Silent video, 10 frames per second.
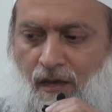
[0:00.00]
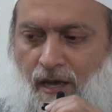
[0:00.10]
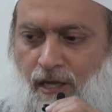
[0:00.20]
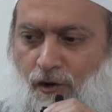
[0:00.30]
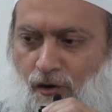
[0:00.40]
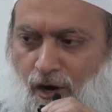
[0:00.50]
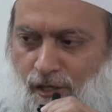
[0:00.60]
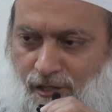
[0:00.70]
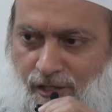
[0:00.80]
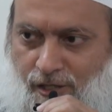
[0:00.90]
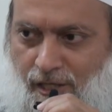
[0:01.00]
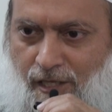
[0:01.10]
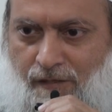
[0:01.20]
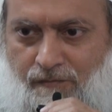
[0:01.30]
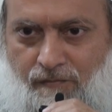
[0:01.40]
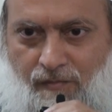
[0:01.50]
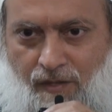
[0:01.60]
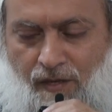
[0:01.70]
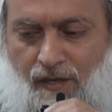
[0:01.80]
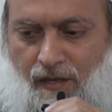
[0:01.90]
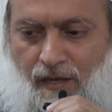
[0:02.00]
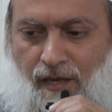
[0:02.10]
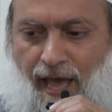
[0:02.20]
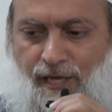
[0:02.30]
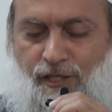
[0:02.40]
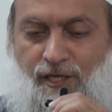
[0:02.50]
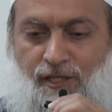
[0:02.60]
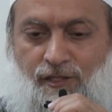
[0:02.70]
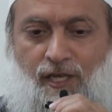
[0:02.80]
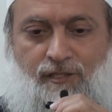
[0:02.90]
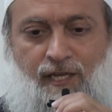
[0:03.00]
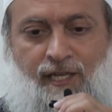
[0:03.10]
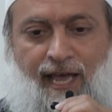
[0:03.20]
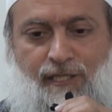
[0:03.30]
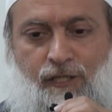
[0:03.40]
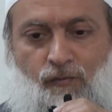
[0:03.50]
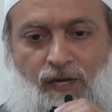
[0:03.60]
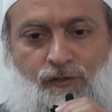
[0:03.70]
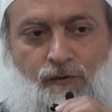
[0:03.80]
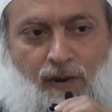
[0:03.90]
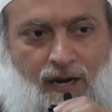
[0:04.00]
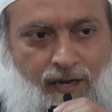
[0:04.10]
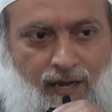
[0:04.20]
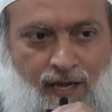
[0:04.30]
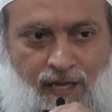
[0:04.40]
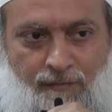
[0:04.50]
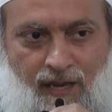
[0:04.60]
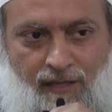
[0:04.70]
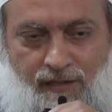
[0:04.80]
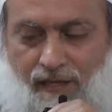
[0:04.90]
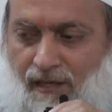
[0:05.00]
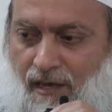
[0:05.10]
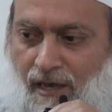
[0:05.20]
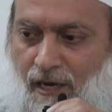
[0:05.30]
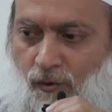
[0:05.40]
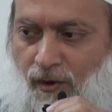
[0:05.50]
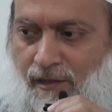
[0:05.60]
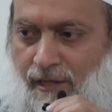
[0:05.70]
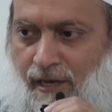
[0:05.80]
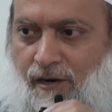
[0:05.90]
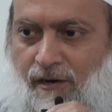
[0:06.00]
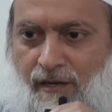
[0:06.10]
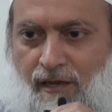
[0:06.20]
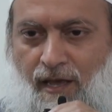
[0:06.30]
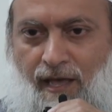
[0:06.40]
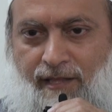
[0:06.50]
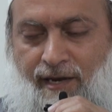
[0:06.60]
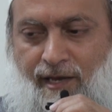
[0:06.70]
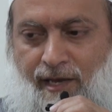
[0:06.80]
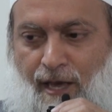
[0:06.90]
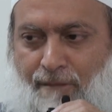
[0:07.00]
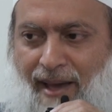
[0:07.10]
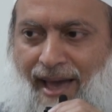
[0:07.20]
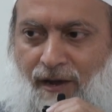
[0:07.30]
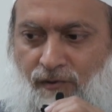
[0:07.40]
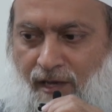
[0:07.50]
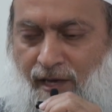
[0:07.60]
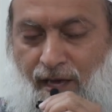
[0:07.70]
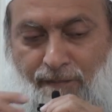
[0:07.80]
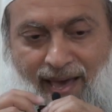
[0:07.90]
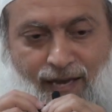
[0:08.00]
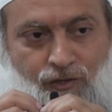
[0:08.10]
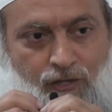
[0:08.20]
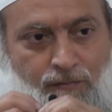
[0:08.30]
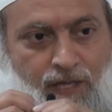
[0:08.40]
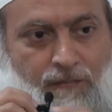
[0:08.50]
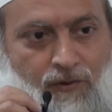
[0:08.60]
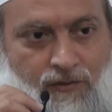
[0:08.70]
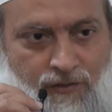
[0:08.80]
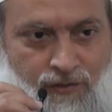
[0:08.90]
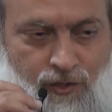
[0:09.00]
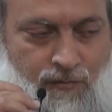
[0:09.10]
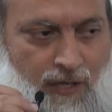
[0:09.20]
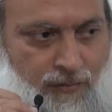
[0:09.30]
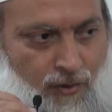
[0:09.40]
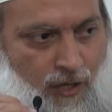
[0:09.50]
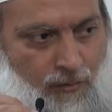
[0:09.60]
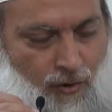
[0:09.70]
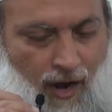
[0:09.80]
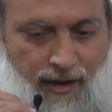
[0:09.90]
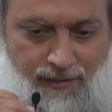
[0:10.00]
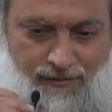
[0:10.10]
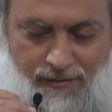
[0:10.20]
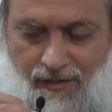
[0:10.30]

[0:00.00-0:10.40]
and he crossed the sea, he says that he went to Mecca and he went there, and then he came back. When he came back to his people, he brought